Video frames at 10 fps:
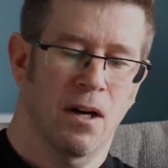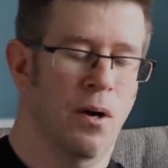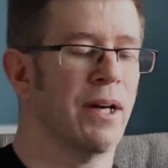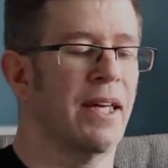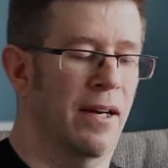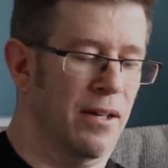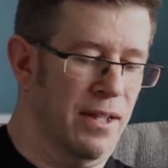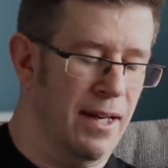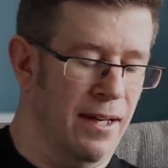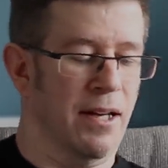Oh, I
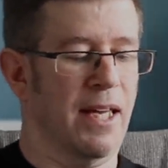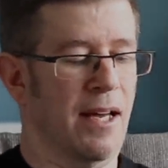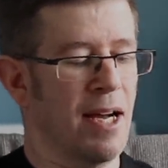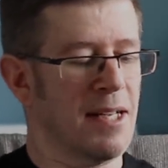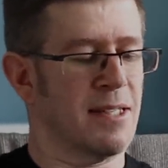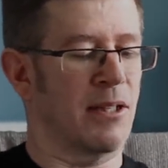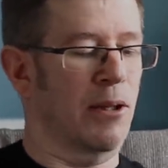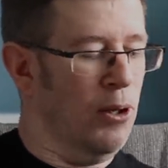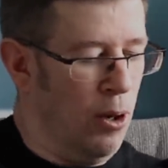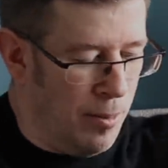get yeah, I get asked
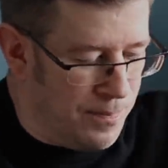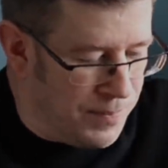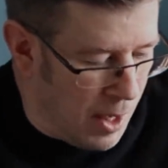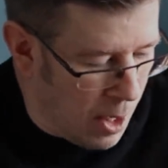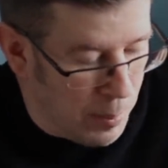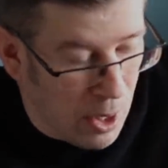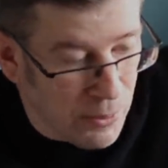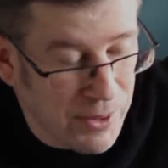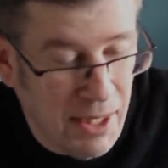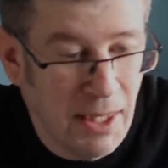a lot
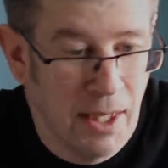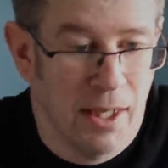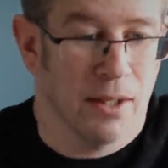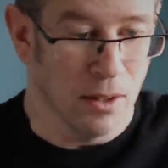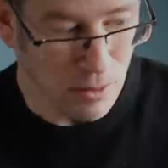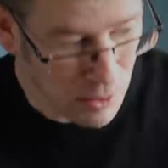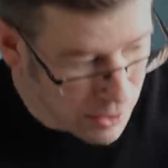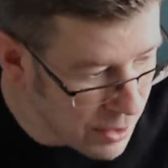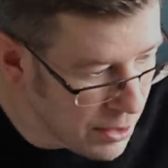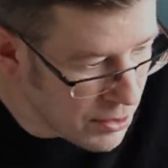about the
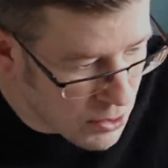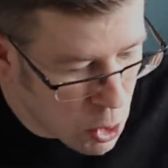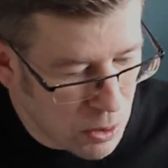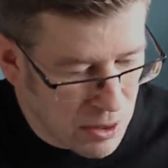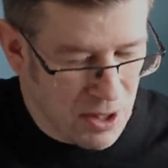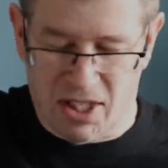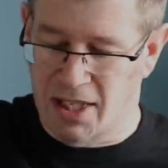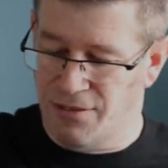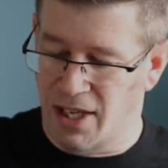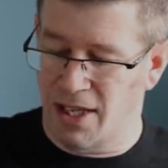the
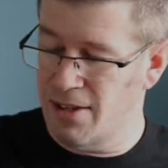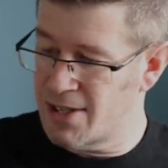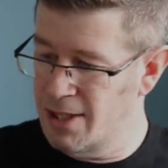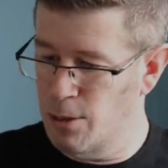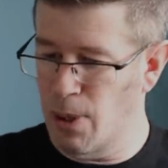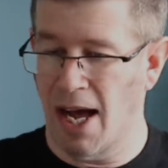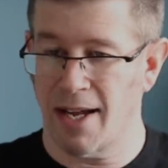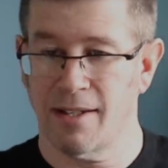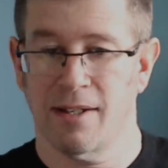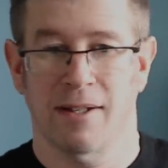TV that's in the
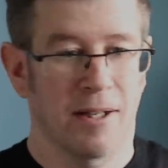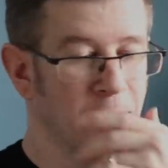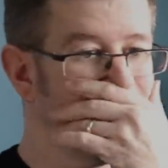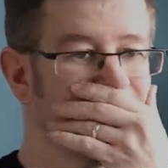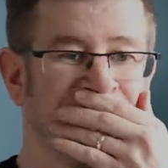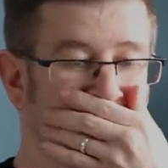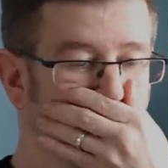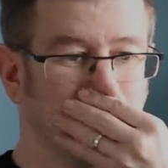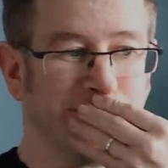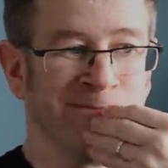back,
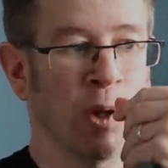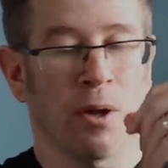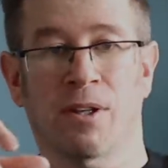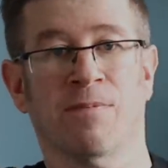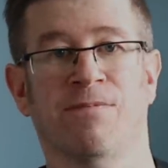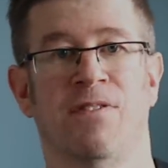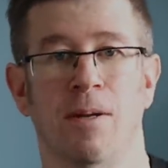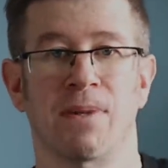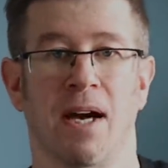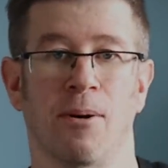not the
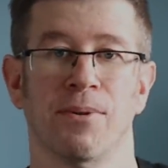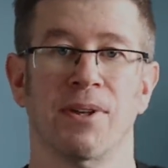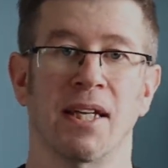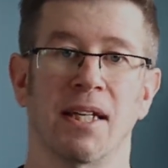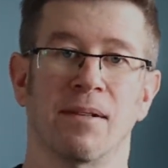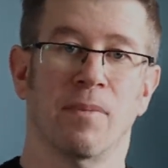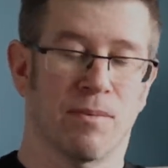flip down, the